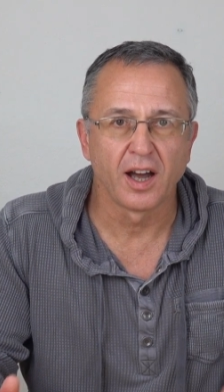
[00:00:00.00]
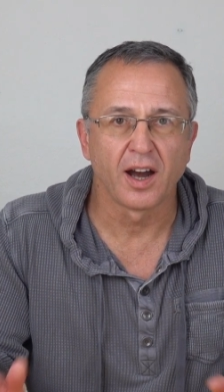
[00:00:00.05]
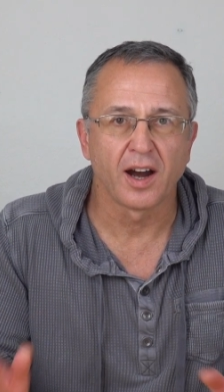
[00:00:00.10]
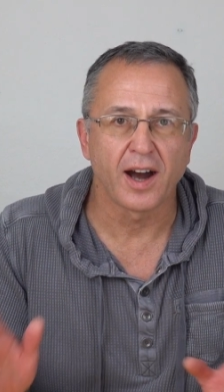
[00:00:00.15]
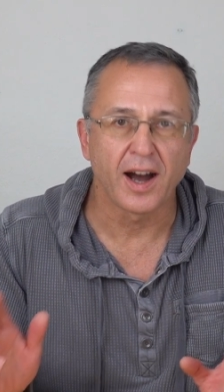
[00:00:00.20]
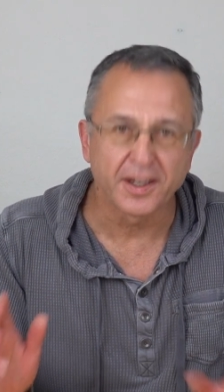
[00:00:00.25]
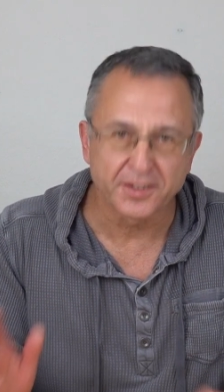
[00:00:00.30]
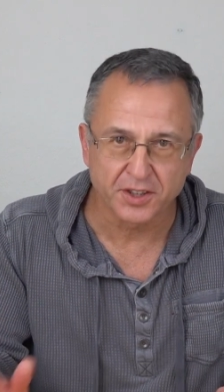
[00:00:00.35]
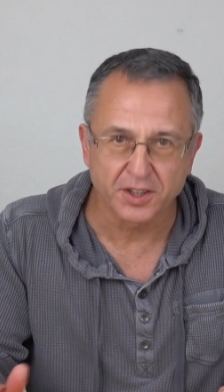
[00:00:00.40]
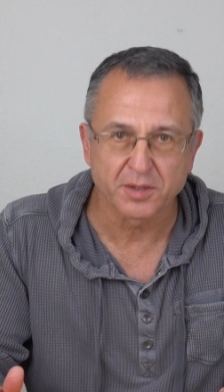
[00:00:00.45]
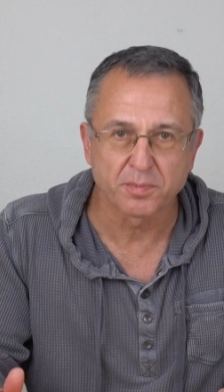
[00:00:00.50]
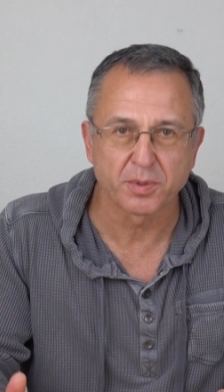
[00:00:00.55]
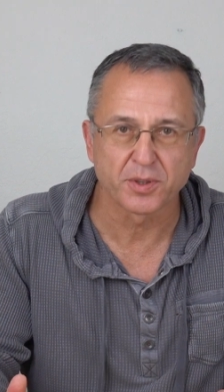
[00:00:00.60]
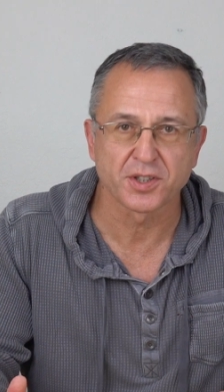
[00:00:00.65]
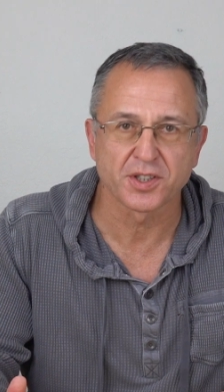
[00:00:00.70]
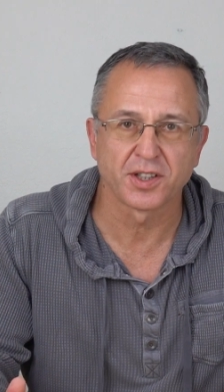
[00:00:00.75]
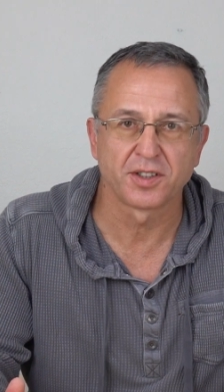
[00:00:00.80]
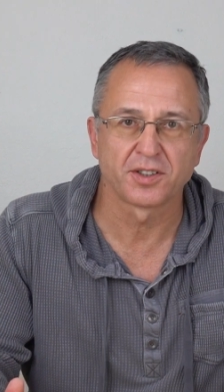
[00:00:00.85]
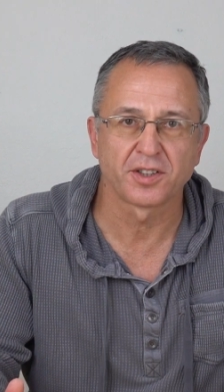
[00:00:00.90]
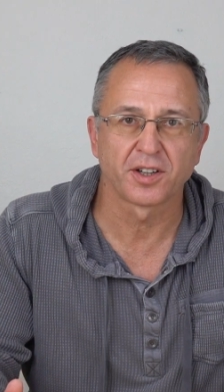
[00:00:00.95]

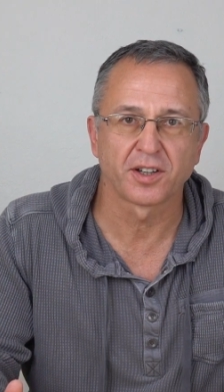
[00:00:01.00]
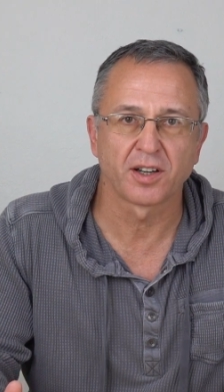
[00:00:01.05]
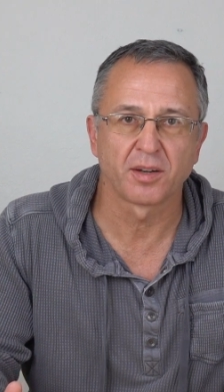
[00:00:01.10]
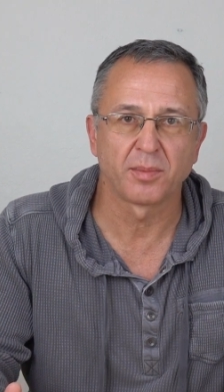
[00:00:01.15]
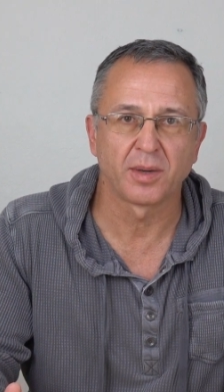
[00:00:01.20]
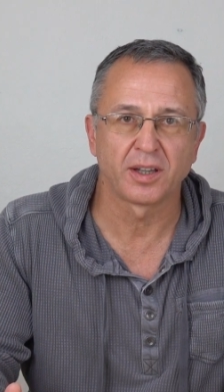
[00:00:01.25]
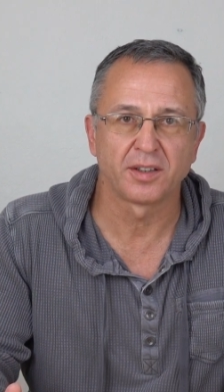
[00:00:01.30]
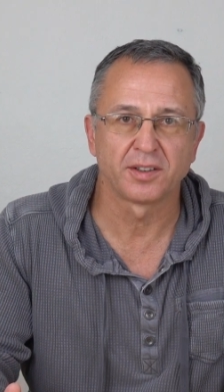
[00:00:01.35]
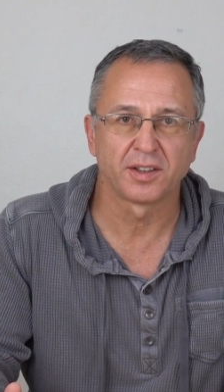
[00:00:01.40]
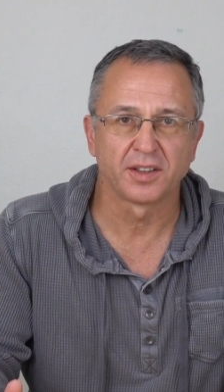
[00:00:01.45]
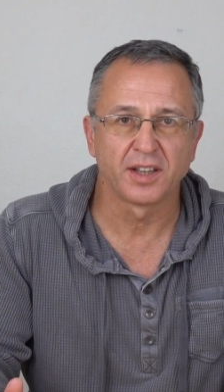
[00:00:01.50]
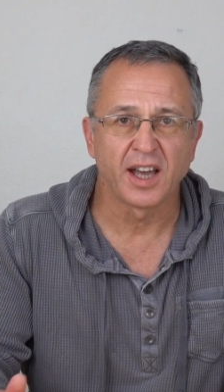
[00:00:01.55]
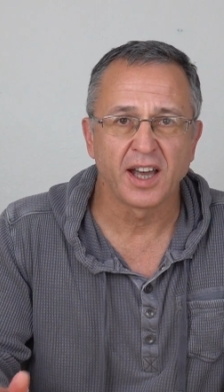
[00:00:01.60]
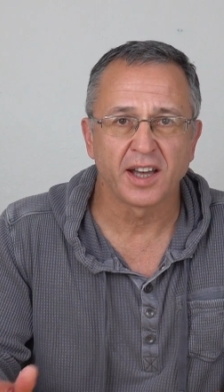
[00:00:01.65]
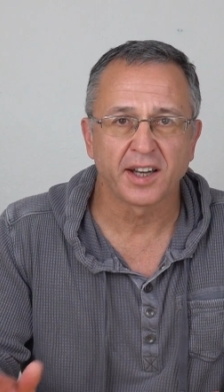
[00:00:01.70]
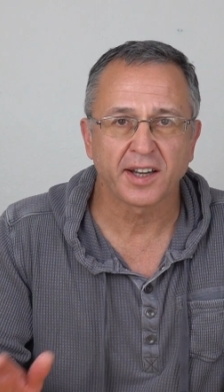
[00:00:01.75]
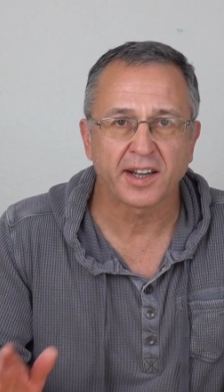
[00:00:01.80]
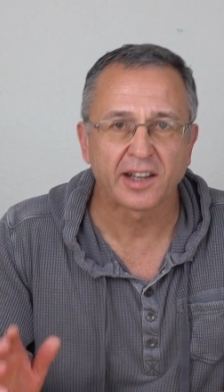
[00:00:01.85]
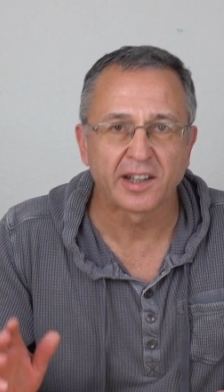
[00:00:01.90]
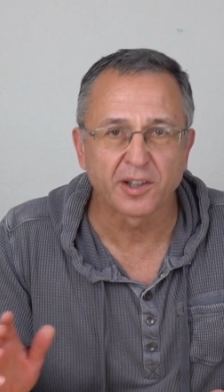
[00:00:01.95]
100% recommended.
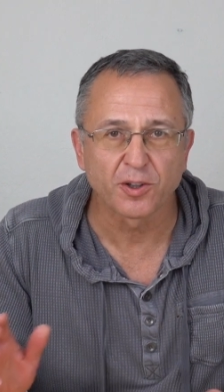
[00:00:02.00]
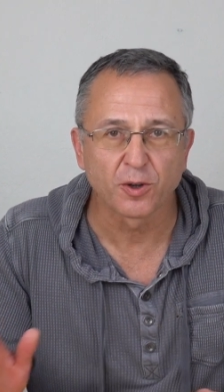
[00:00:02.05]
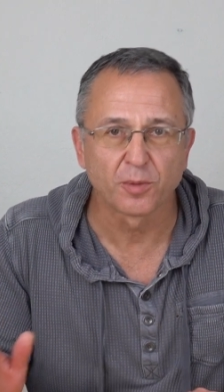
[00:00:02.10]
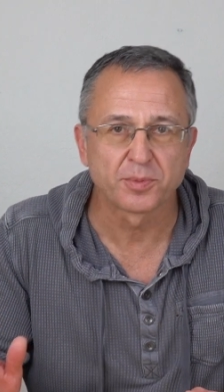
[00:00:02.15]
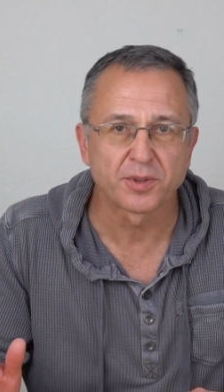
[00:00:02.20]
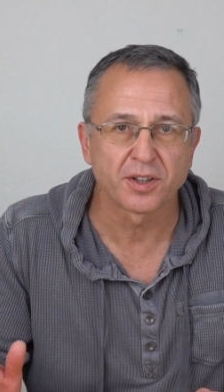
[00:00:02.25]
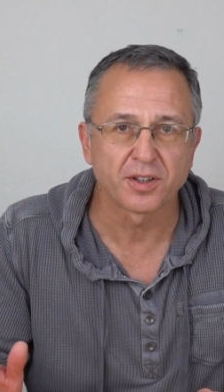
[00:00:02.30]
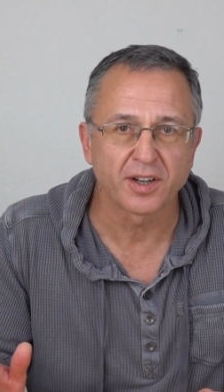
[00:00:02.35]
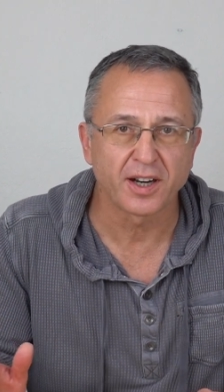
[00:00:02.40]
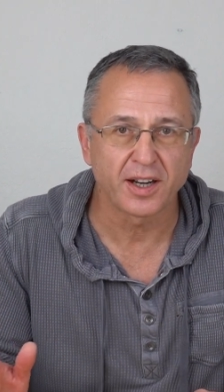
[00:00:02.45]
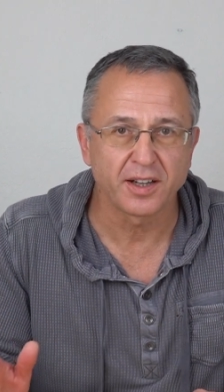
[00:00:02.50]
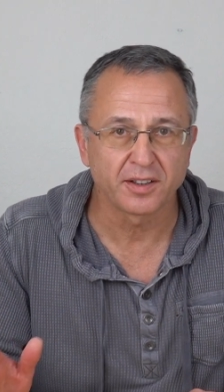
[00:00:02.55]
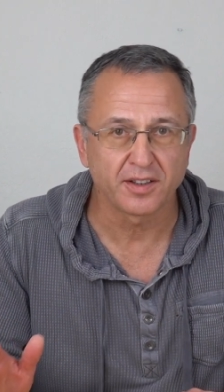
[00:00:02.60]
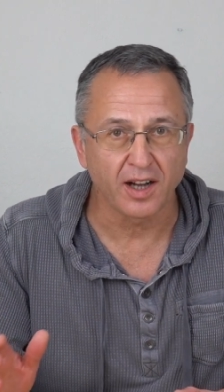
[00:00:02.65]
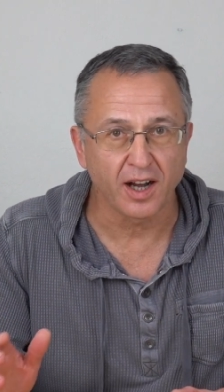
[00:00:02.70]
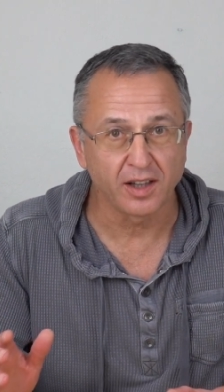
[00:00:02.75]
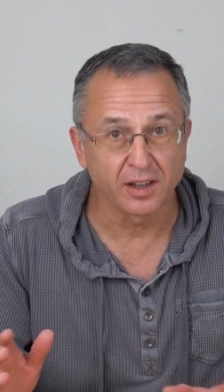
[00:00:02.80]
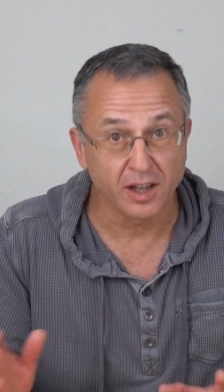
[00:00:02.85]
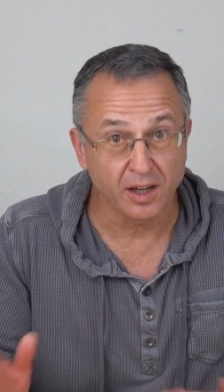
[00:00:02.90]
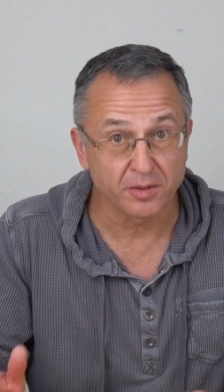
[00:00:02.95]
Helicopter ride
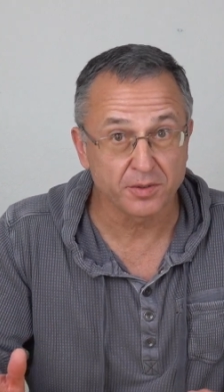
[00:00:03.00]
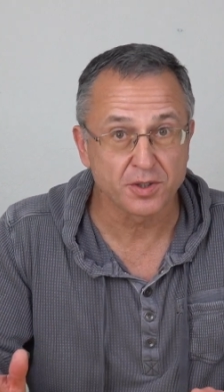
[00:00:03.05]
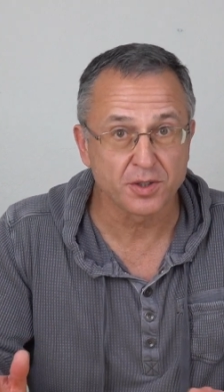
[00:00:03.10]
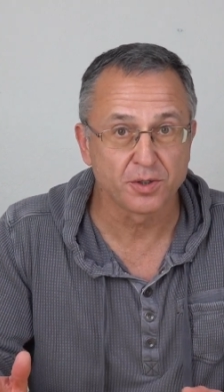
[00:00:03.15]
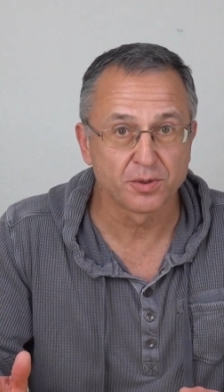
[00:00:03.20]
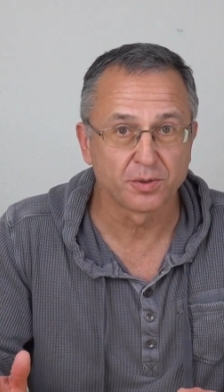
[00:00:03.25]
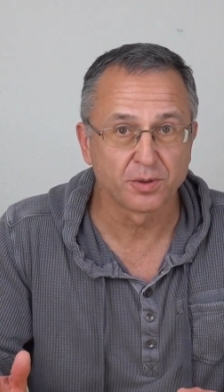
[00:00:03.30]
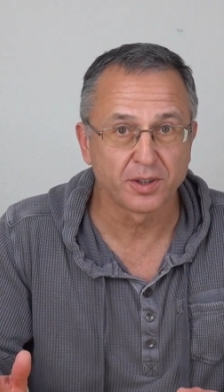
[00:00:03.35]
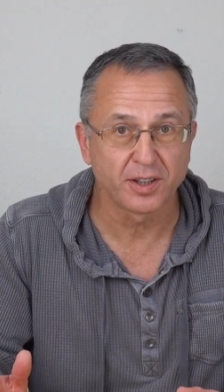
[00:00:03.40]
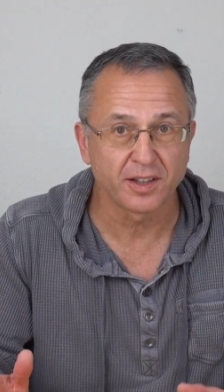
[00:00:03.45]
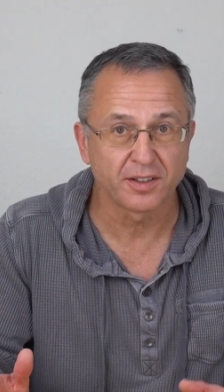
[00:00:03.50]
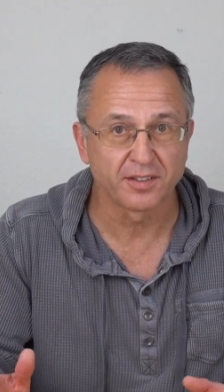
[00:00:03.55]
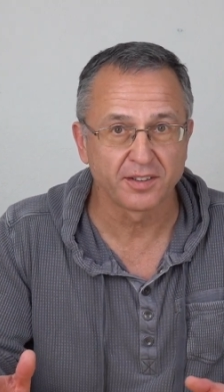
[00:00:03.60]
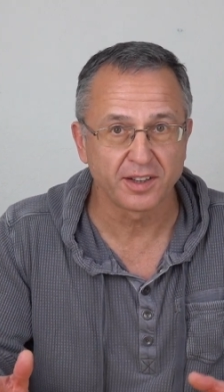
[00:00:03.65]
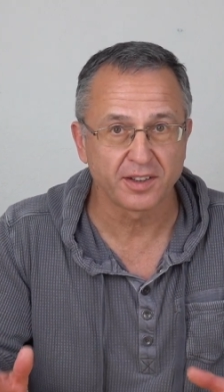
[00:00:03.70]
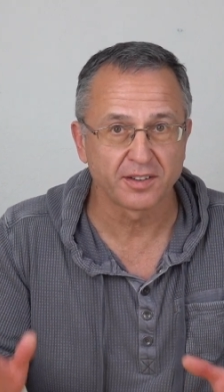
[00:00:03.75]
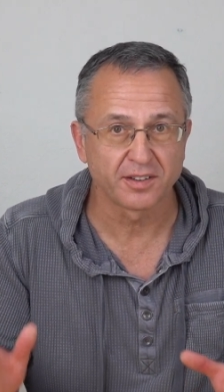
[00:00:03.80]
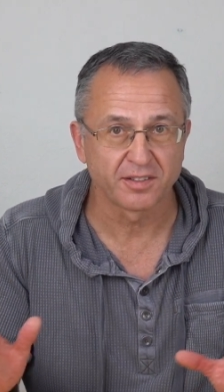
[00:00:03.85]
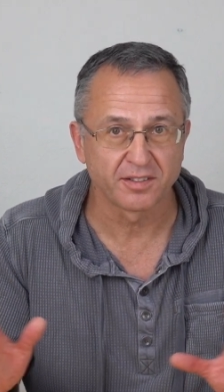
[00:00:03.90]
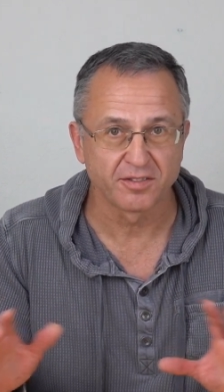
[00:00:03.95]
allows you to get
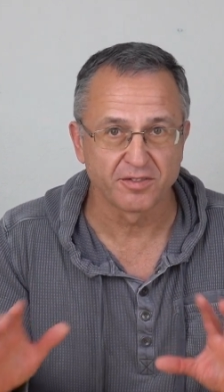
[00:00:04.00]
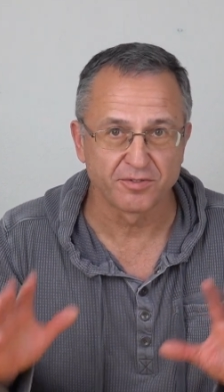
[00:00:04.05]
that